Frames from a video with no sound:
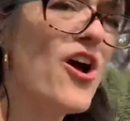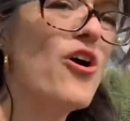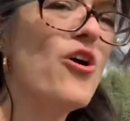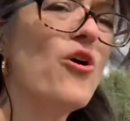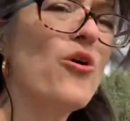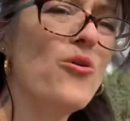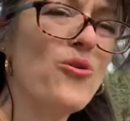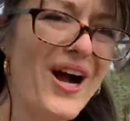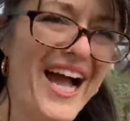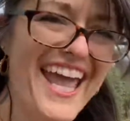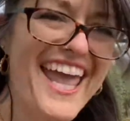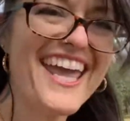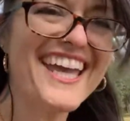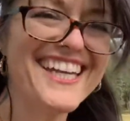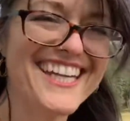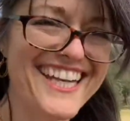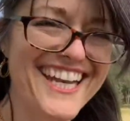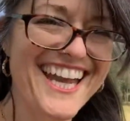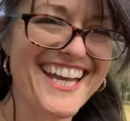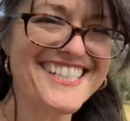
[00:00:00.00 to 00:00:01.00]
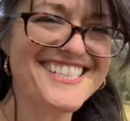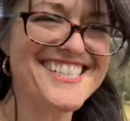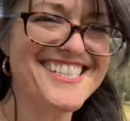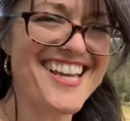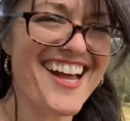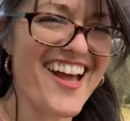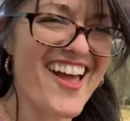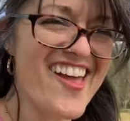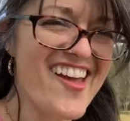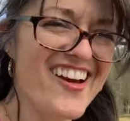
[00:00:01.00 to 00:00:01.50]
I had a nice
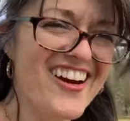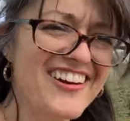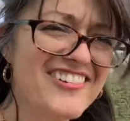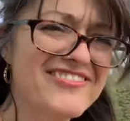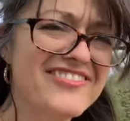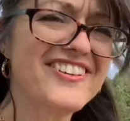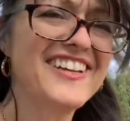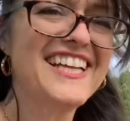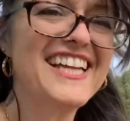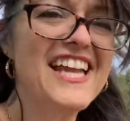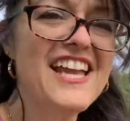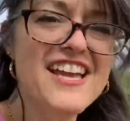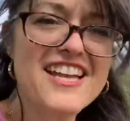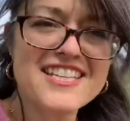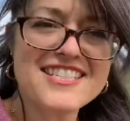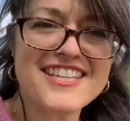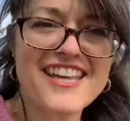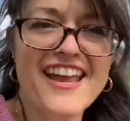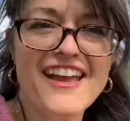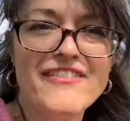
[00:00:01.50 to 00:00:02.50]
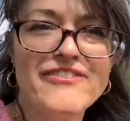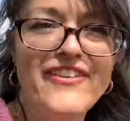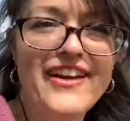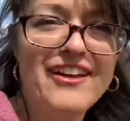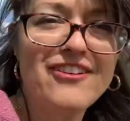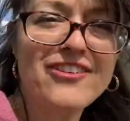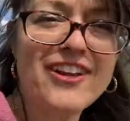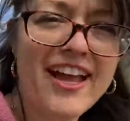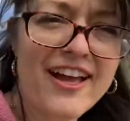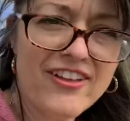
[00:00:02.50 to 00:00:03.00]
die-off. See, I
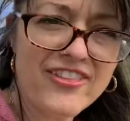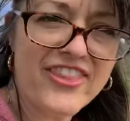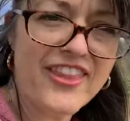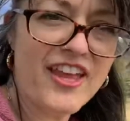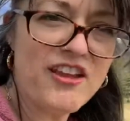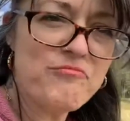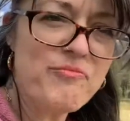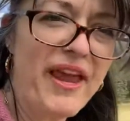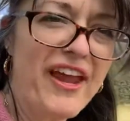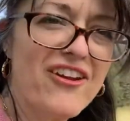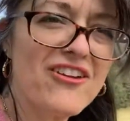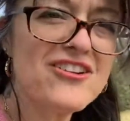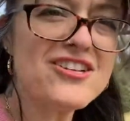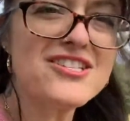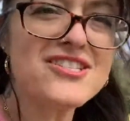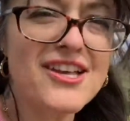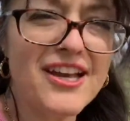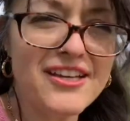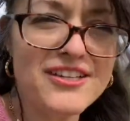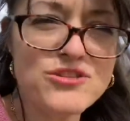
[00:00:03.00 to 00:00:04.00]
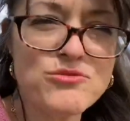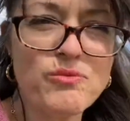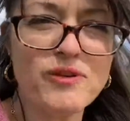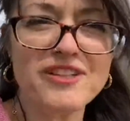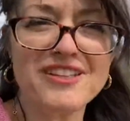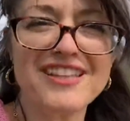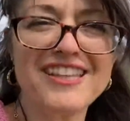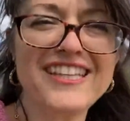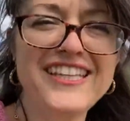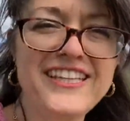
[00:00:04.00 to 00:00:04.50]
found out that parasites
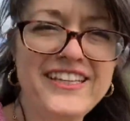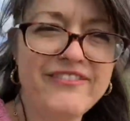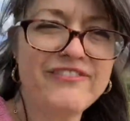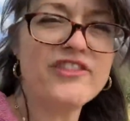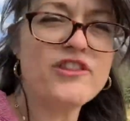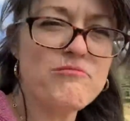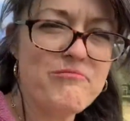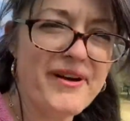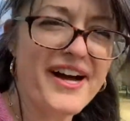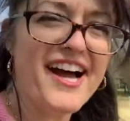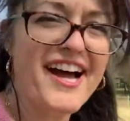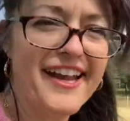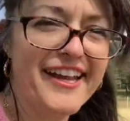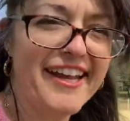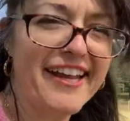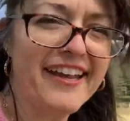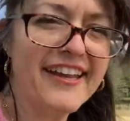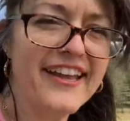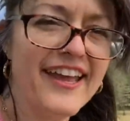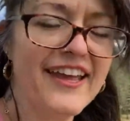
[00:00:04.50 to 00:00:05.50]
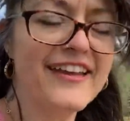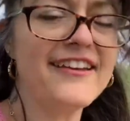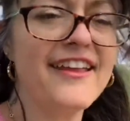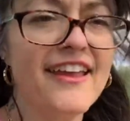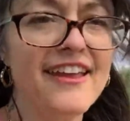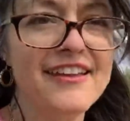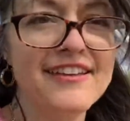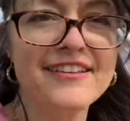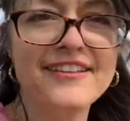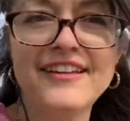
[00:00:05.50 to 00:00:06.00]
will leave the body, and
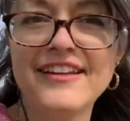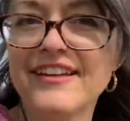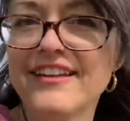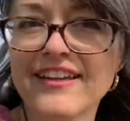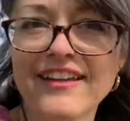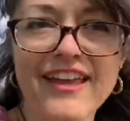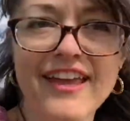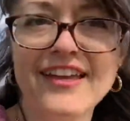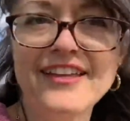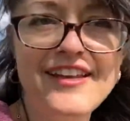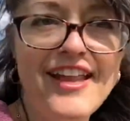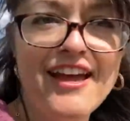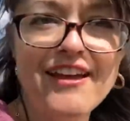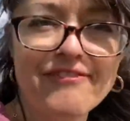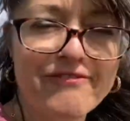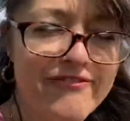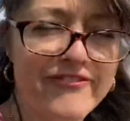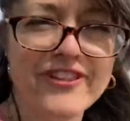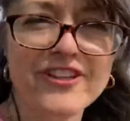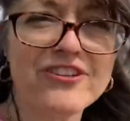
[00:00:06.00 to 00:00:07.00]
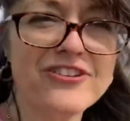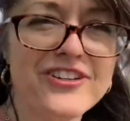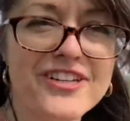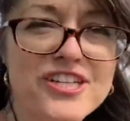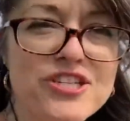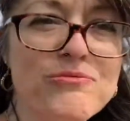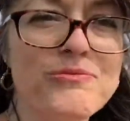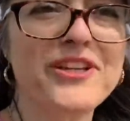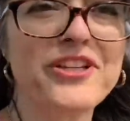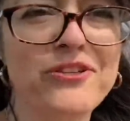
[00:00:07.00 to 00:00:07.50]
candida cannot
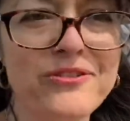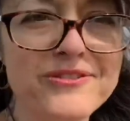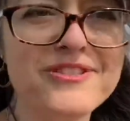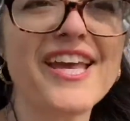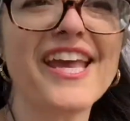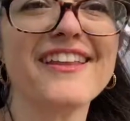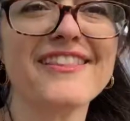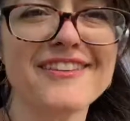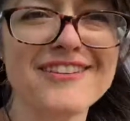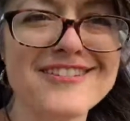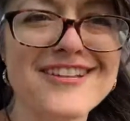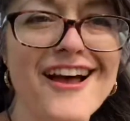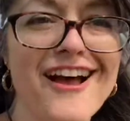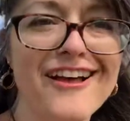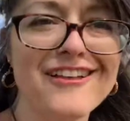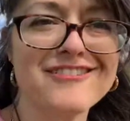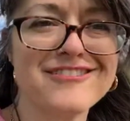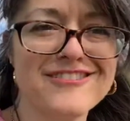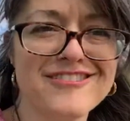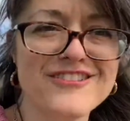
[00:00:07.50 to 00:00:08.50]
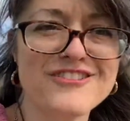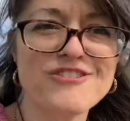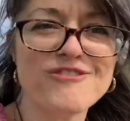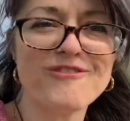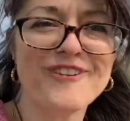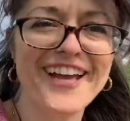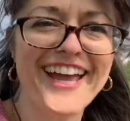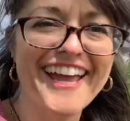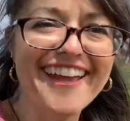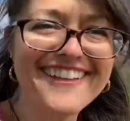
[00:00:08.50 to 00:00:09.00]
flourish when you take the toxins
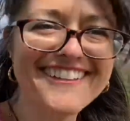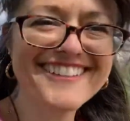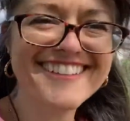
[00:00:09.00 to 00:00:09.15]
away.